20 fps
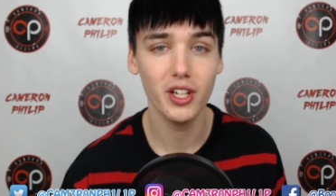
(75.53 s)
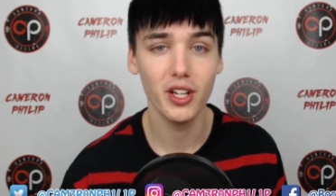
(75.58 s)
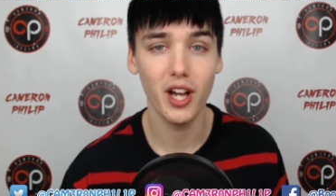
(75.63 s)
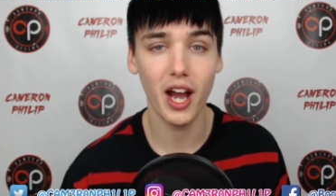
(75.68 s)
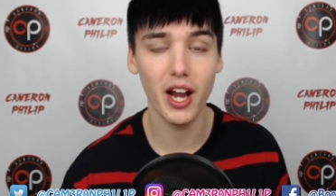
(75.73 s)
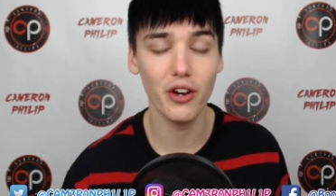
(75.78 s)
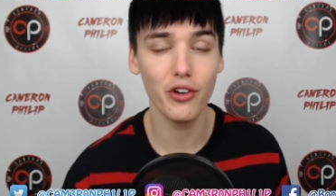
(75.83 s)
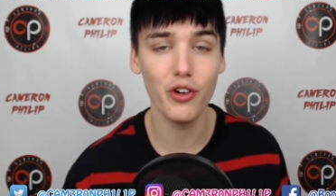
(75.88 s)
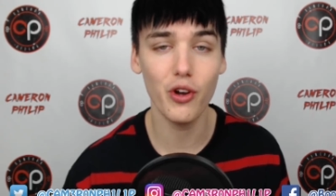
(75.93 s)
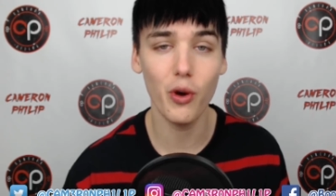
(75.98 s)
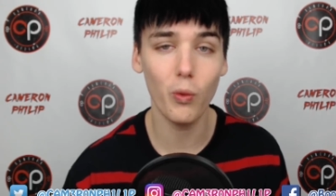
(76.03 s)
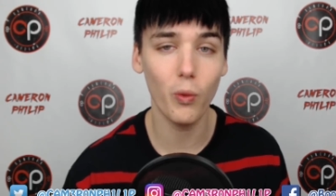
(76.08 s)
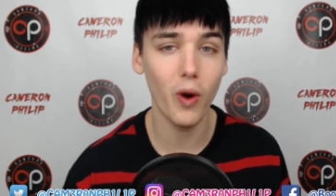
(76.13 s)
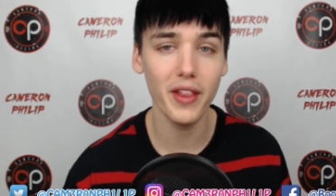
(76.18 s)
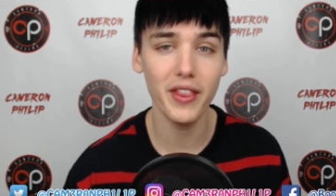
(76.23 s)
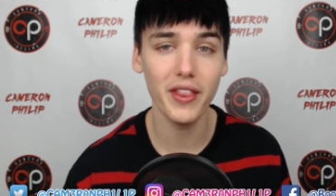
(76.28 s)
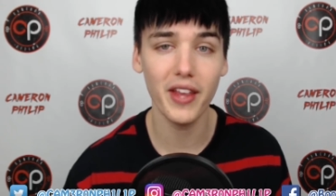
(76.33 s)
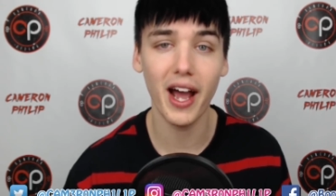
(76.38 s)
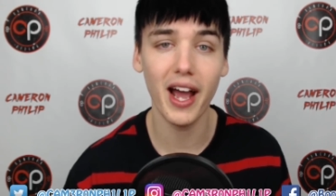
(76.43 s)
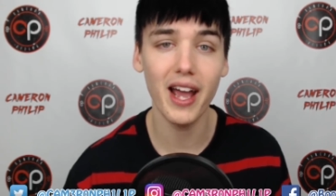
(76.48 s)
I don't know
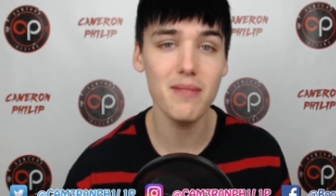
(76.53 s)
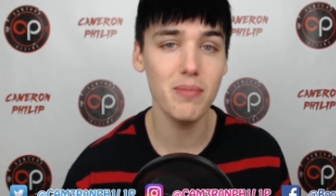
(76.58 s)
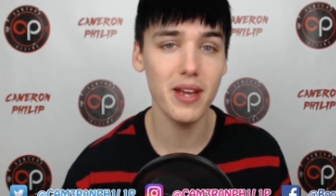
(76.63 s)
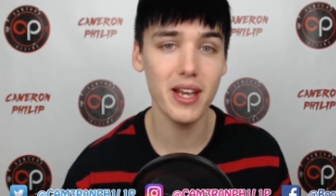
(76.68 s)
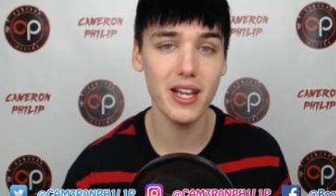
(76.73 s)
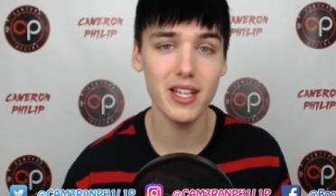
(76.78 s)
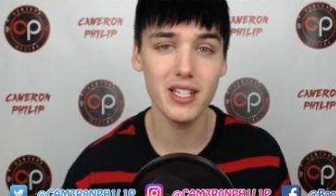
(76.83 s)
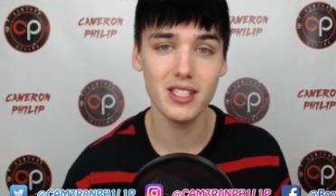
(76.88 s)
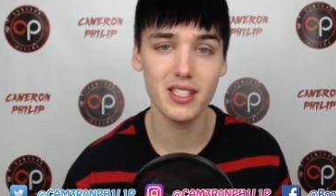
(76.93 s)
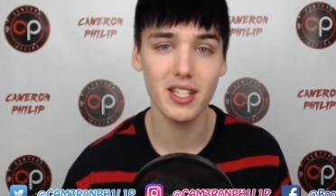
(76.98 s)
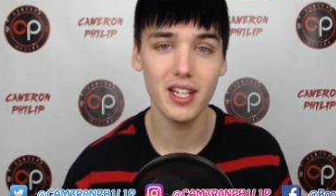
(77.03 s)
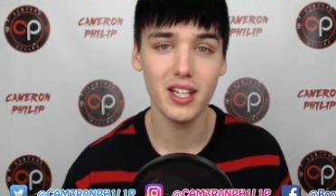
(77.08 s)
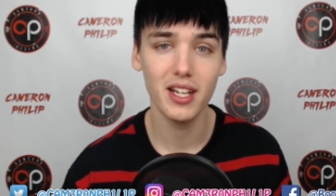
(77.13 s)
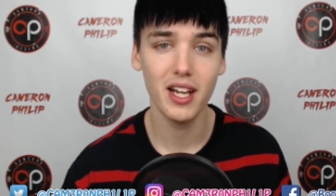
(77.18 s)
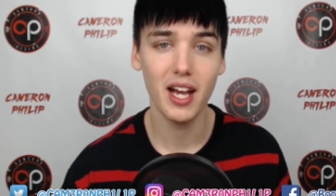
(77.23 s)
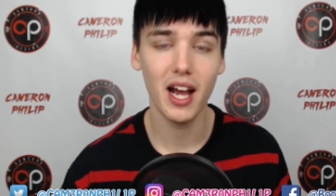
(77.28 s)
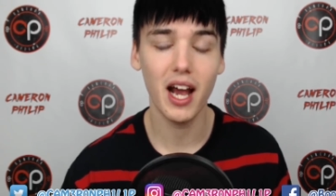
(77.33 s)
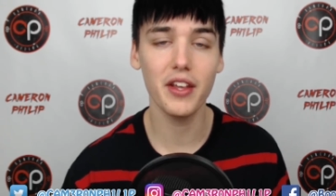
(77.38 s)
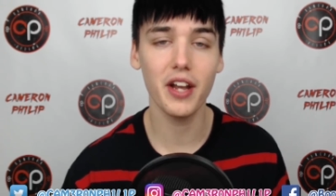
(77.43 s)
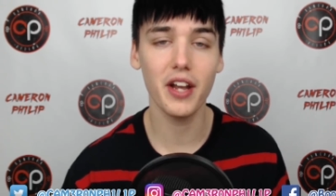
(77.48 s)
what the hype is.
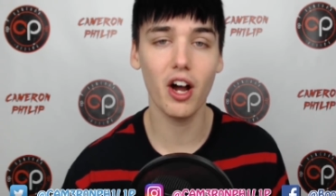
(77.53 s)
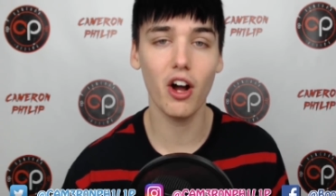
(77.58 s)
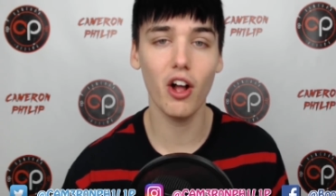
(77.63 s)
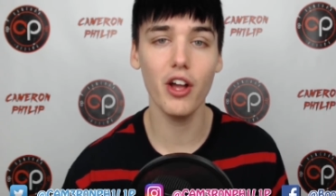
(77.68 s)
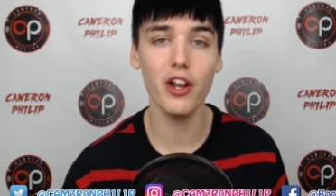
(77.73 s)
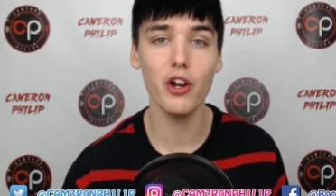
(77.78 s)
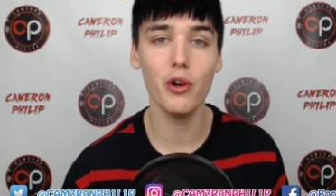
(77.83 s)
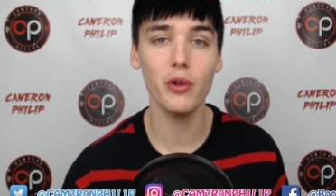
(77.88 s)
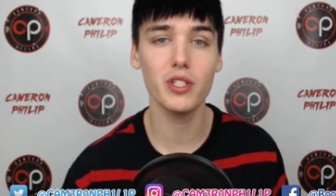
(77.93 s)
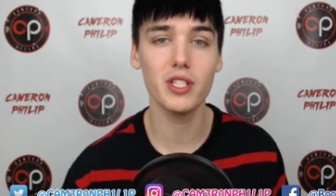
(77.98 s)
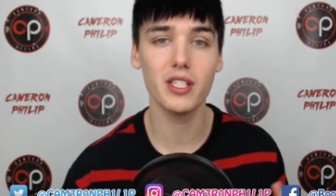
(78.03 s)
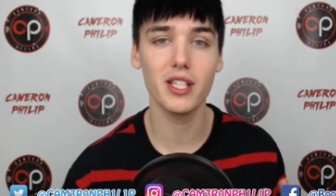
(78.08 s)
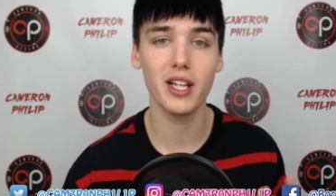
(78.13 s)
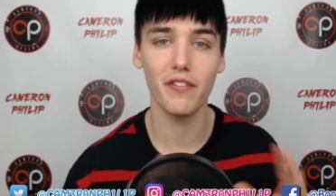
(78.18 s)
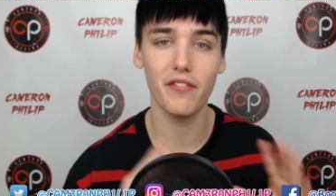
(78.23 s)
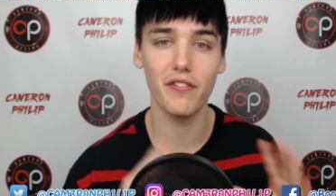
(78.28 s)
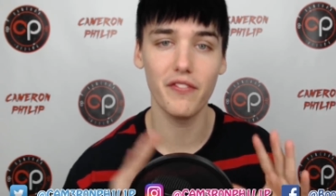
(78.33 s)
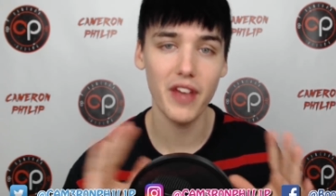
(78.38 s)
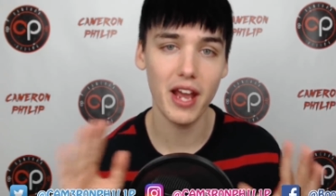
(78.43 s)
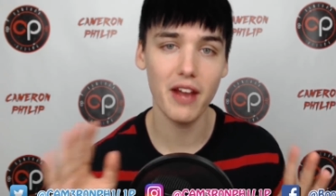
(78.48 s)
I think all I know is it's like a
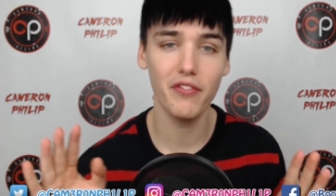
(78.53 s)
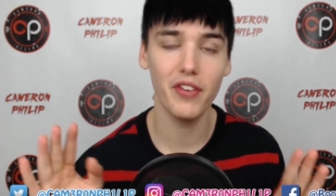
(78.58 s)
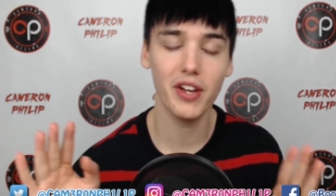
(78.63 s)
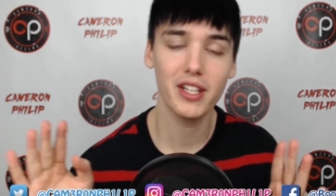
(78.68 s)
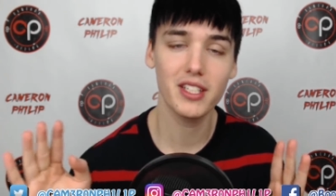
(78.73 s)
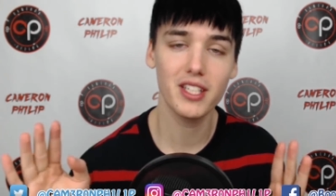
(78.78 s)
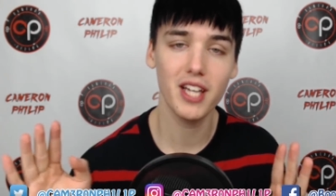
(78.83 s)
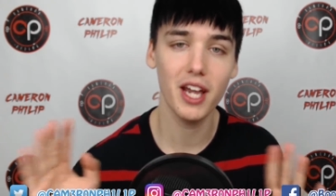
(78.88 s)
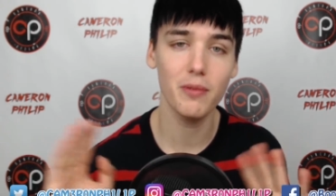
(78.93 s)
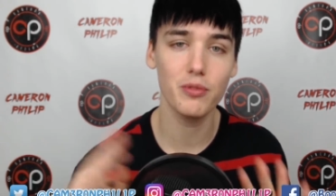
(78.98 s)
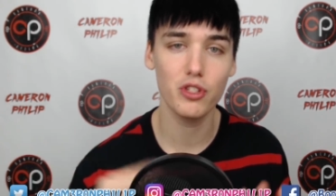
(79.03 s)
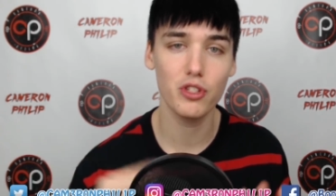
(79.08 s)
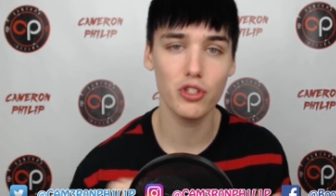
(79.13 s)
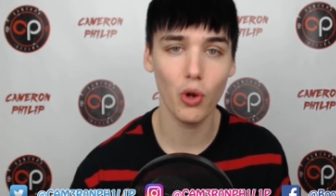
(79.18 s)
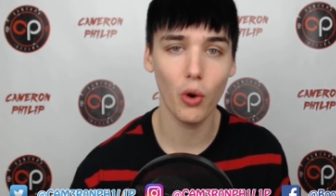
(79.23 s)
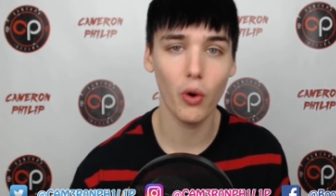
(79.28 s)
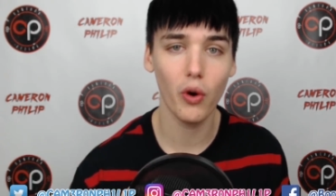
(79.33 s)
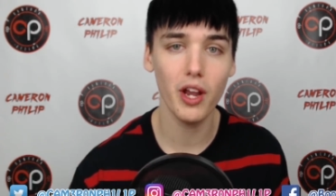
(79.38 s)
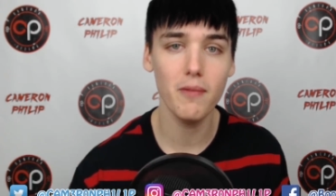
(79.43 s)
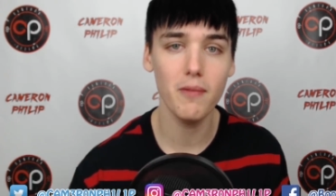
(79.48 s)
fanfic type
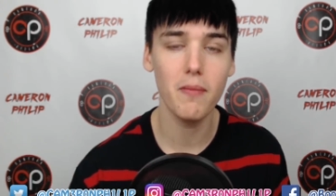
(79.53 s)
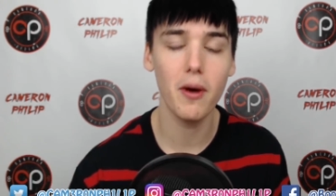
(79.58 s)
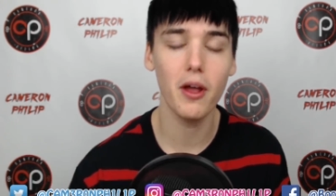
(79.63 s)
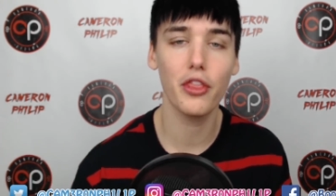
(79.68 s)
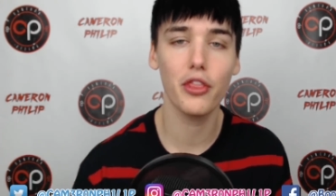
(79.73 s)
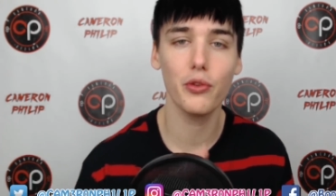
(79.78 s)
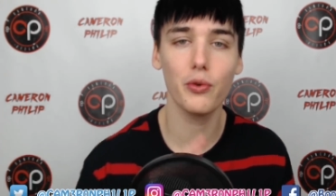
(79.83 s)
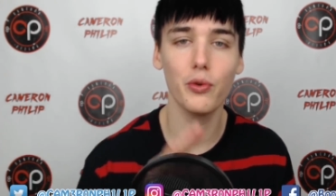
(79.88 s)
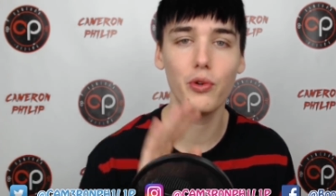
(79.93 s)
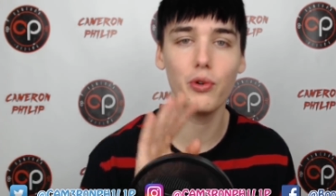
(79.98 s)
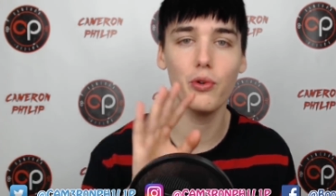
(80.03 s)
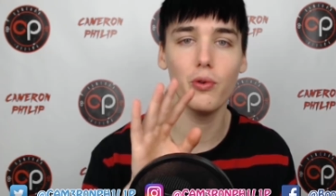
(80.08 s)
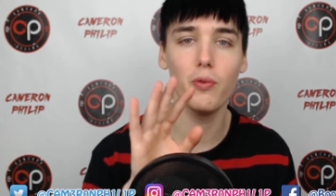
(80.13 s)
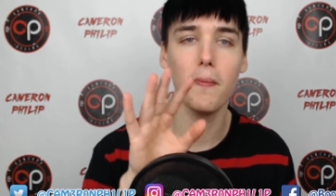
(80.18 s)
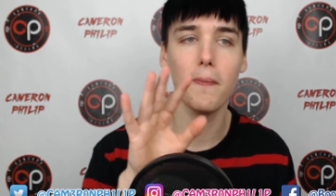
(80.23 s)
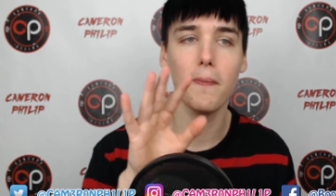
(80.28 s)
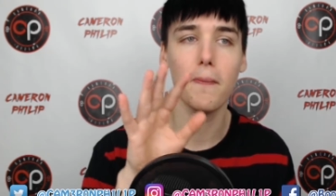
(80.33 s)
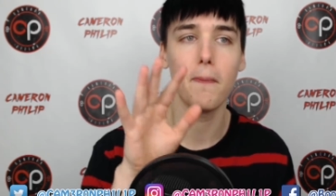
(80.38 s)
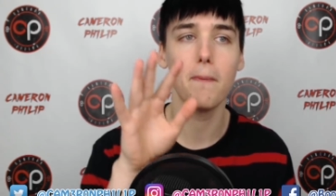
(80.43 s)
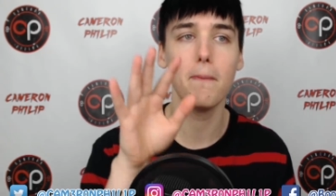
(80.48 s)
story, but
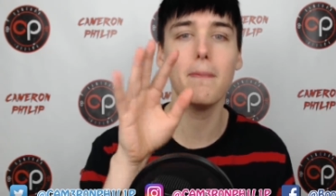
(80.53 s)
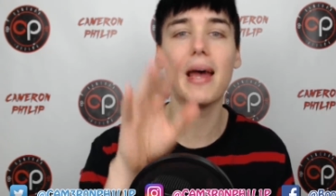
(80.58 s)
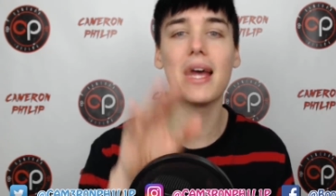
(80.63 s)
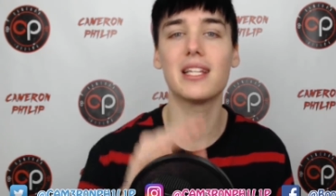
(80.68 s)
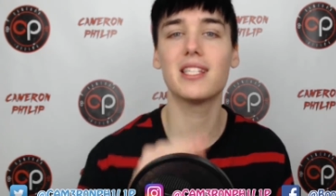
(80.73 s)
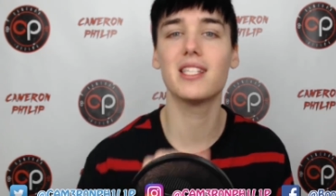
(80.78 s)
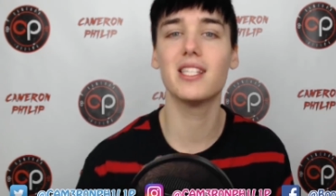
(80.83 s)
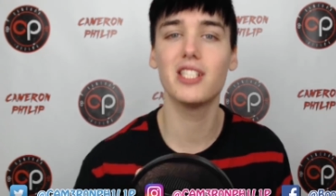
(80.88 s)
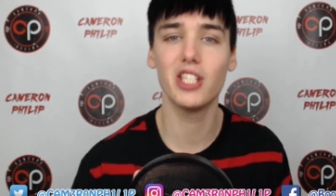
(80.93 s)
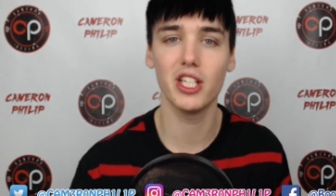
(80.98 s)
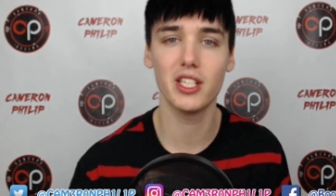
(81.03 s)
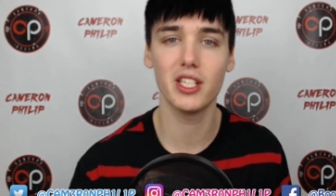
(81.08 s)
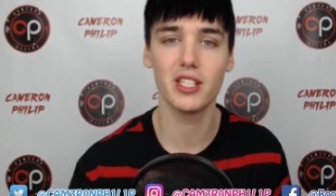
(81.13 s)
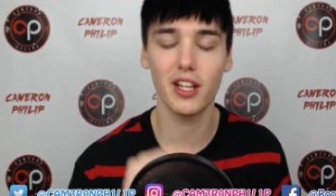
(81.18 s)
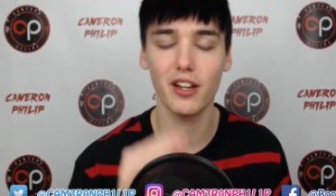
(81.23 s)
through messages,